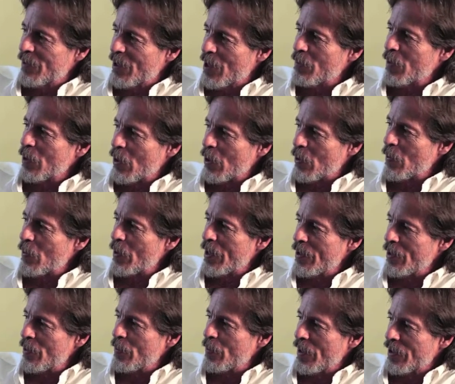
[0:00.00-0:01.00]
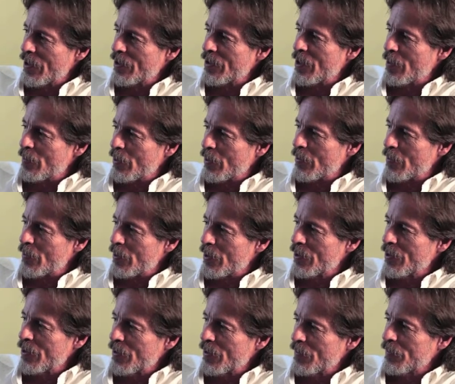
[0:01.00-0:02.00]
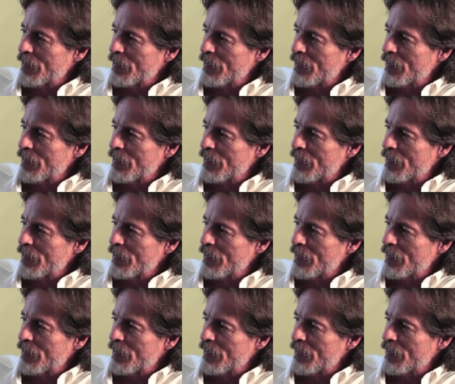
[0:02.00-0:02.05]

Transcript: Come a long way in the past couple of weeks.